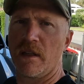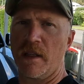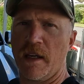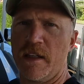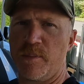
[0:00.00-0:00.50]

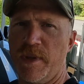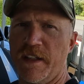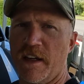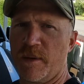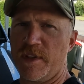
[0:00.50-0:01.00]
Okay, there's big
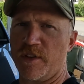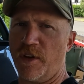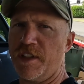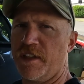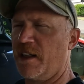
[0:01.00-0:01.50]
arguments on
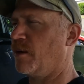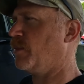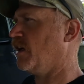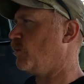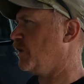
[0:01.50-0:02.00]
the internet
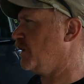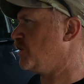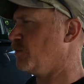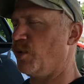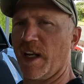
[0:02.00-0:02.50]
about whether you
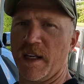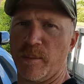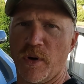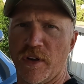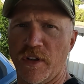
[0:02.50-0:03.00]
should put it on the
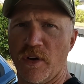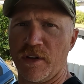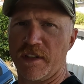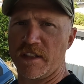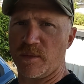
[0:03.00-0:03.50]
bonnet or
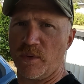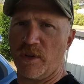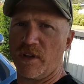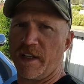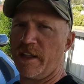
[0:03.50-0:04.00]
not, does it
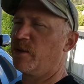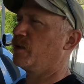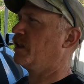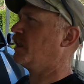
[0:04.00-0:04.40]
work, how long will it